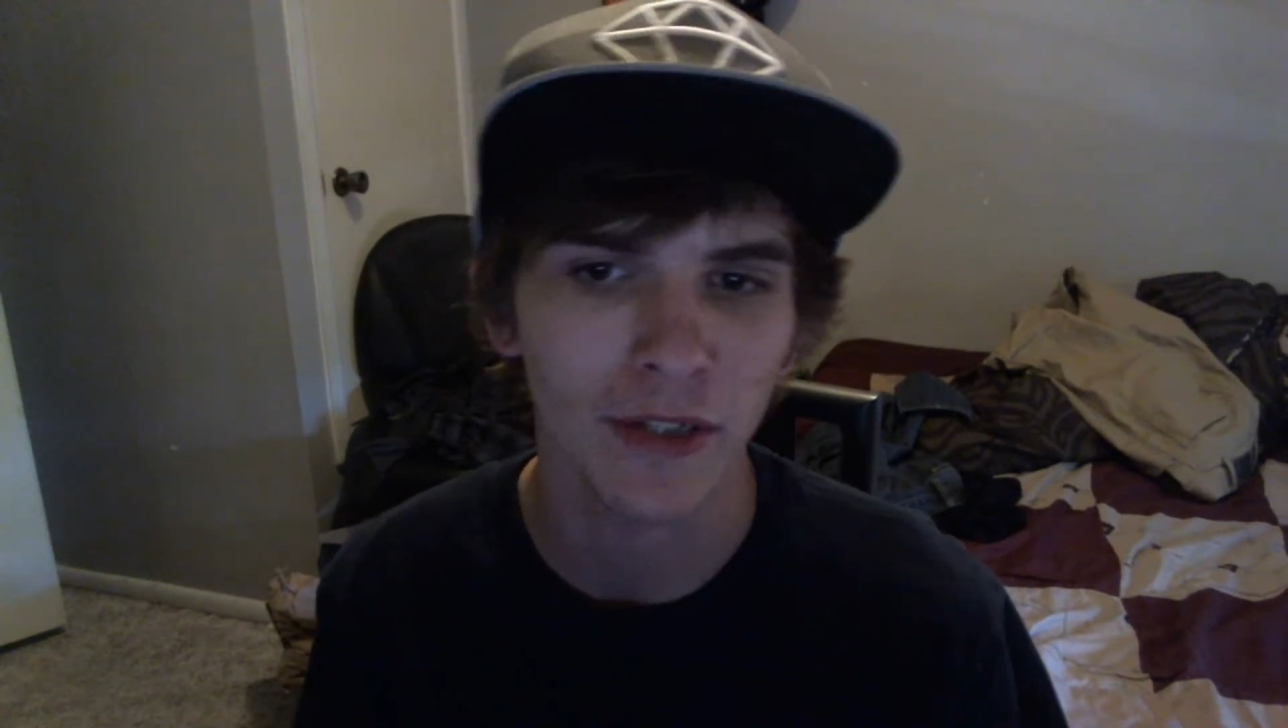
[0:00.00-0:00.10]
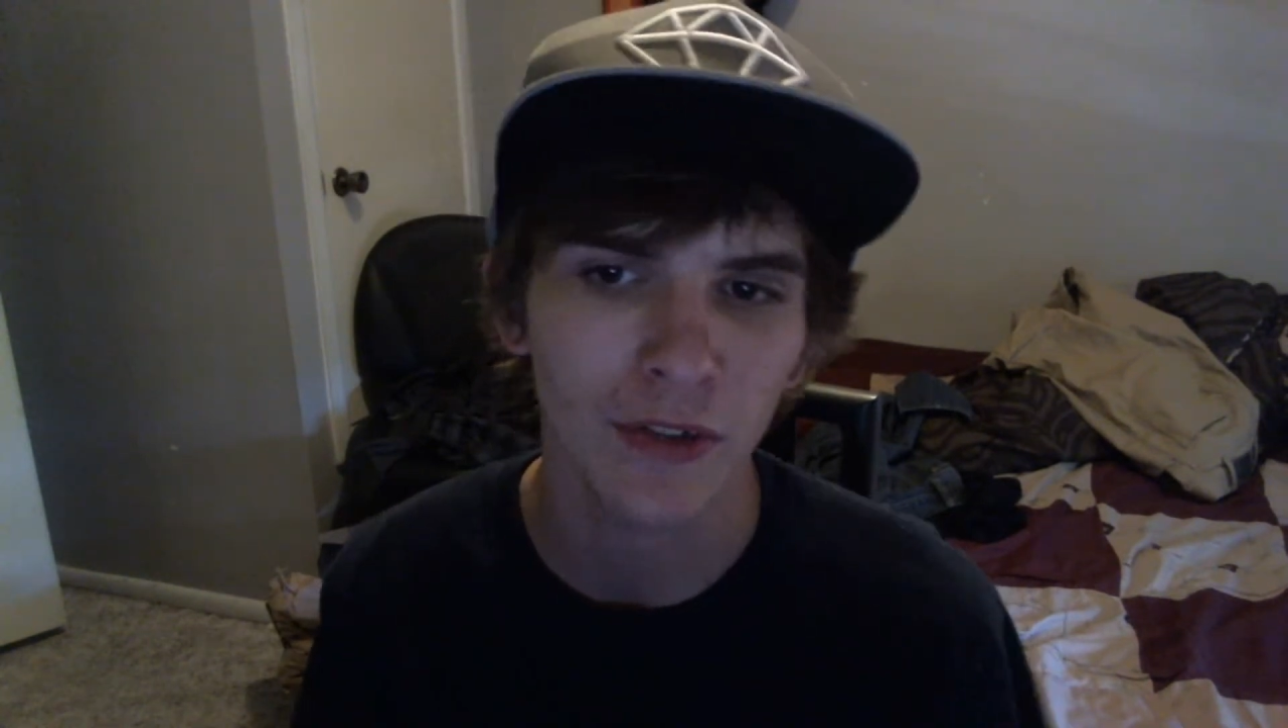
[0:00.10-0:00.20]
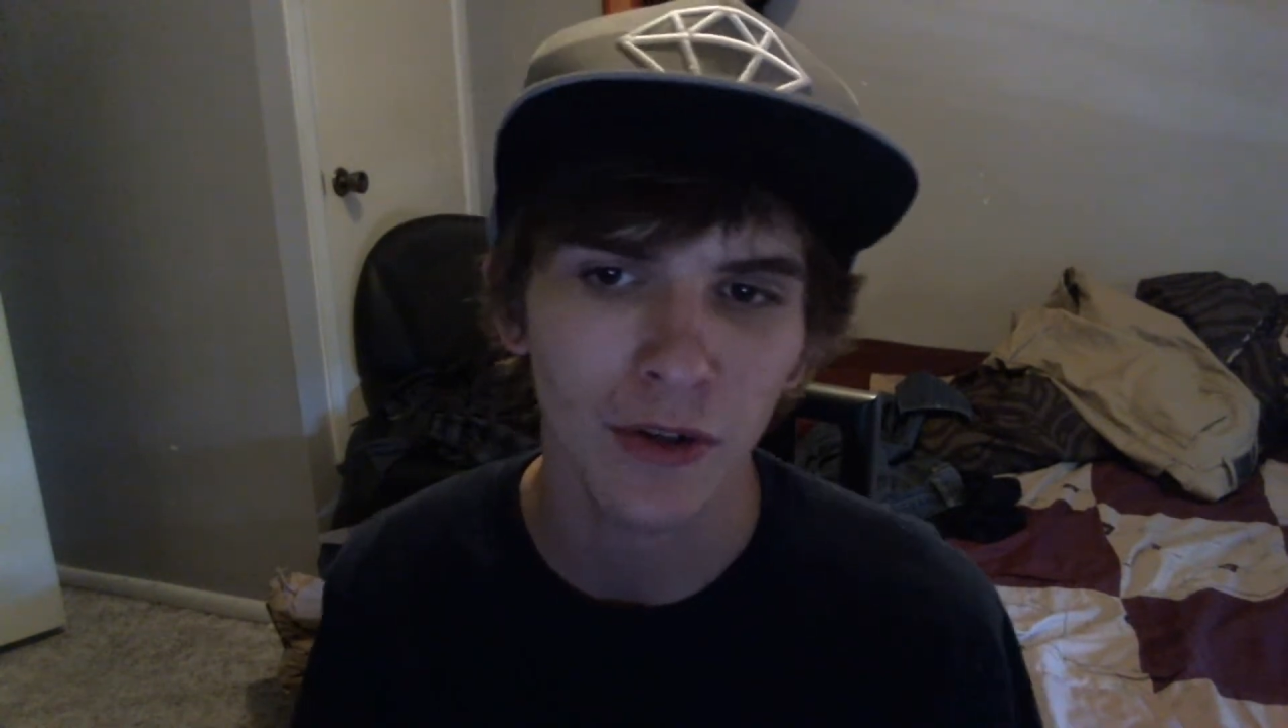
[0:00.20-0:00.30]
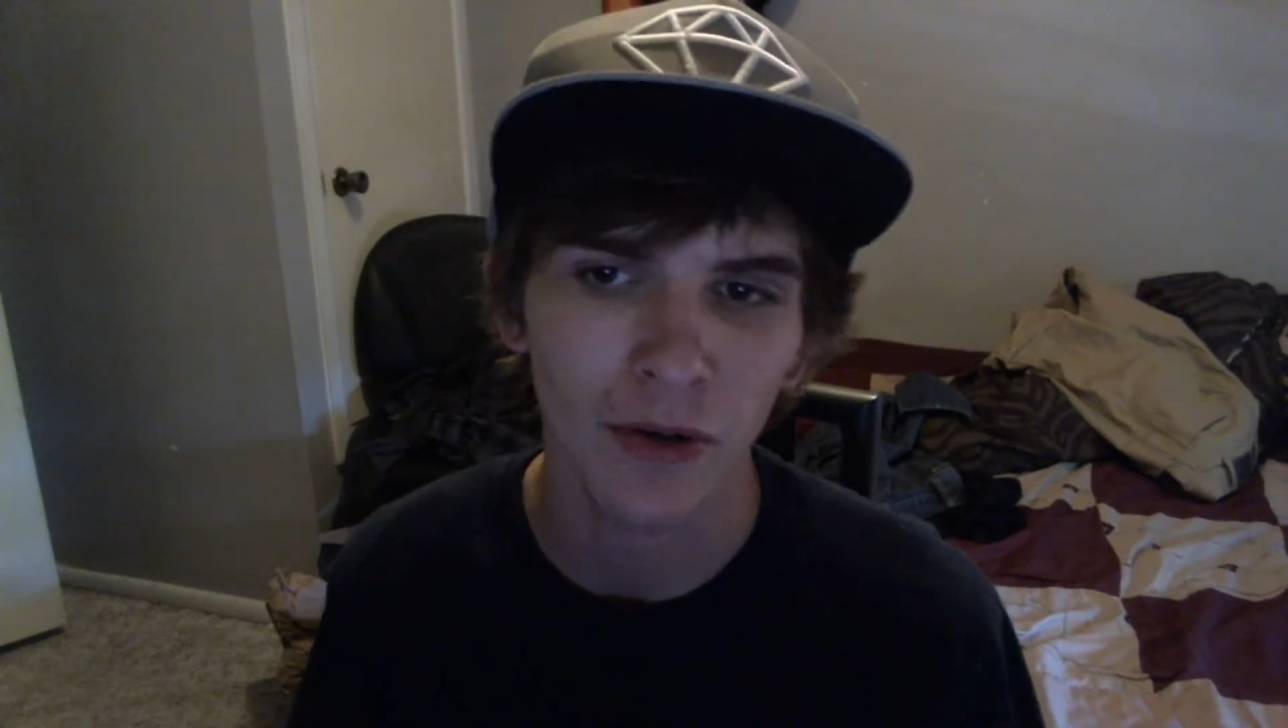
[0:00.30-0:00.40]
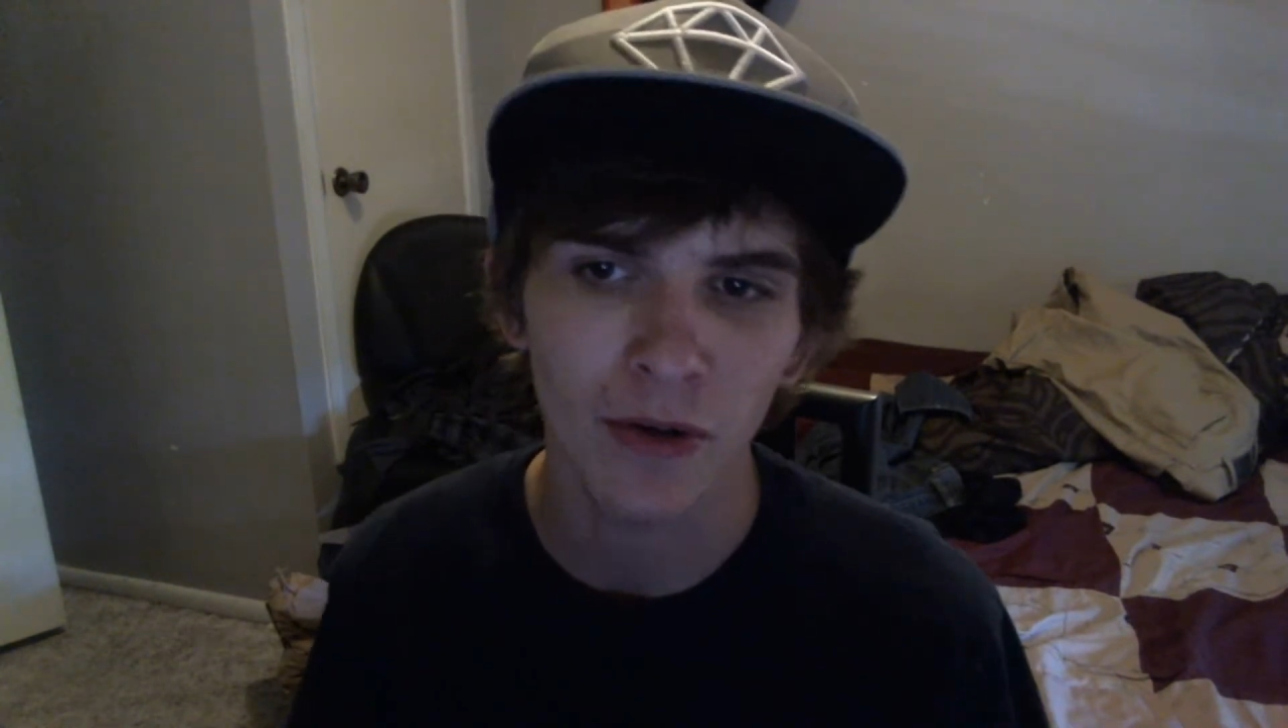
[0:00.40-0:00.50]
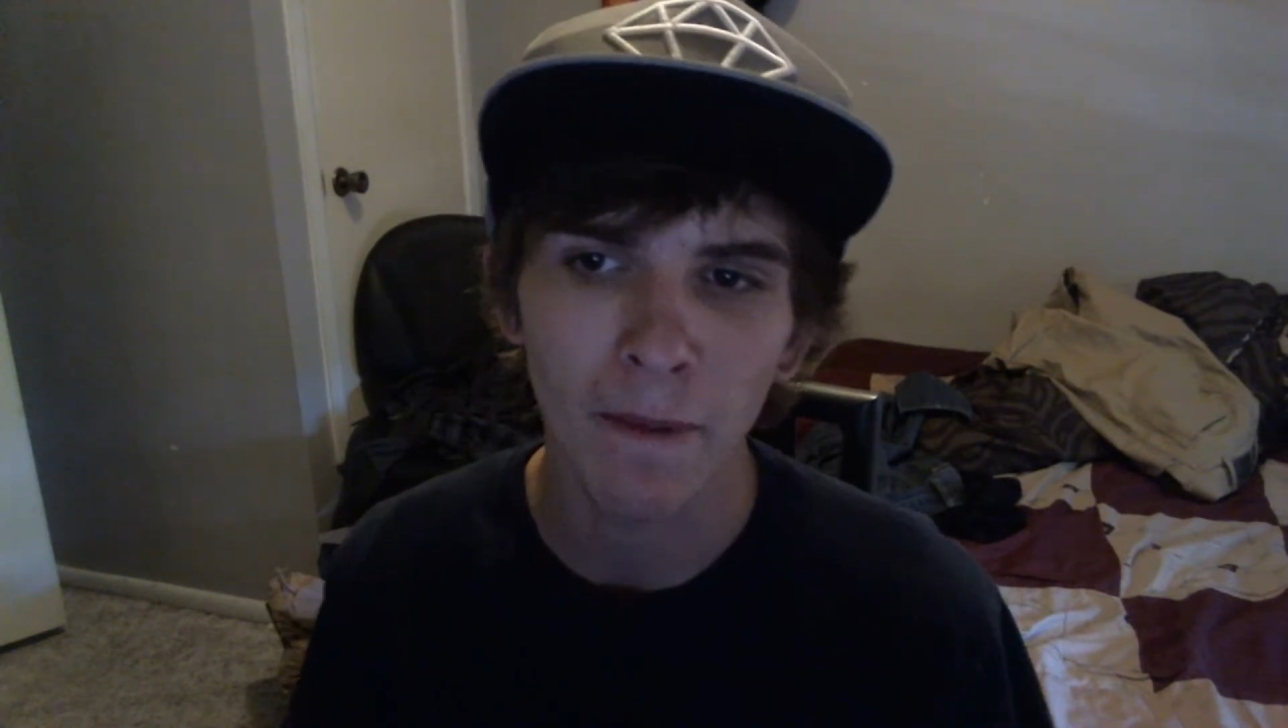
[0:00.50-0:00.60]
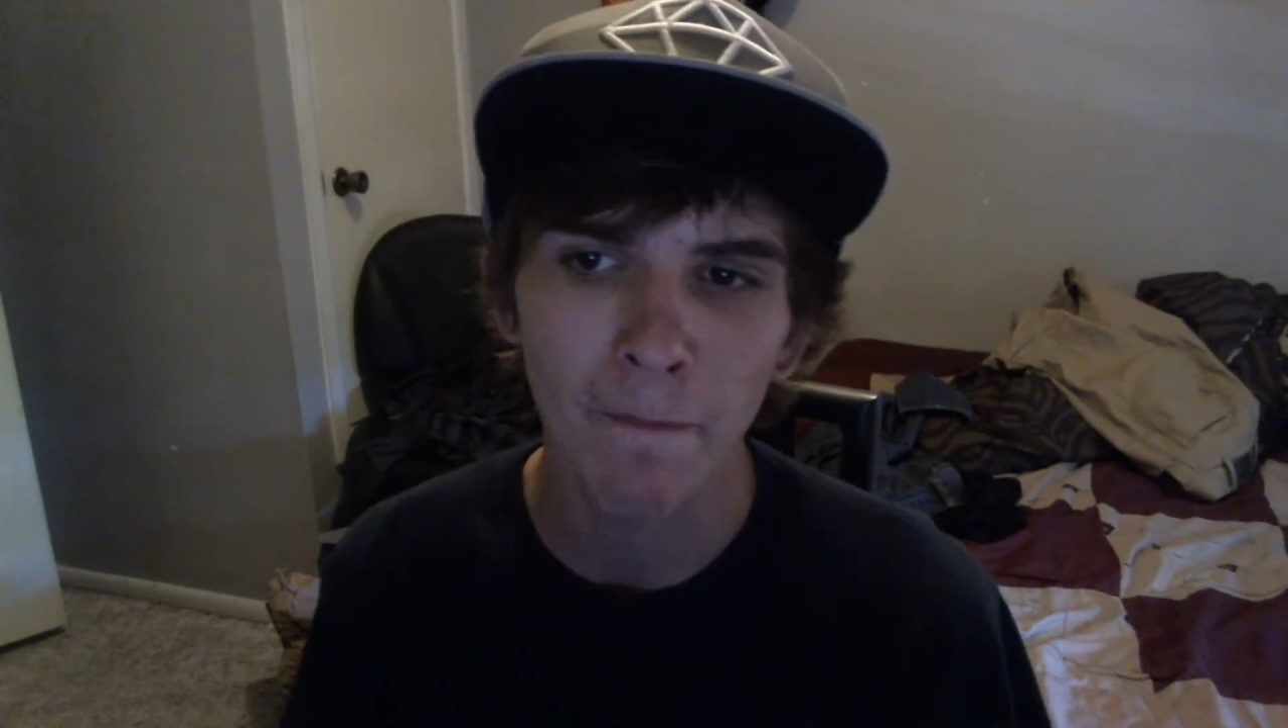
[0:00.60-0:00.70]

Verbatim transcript: So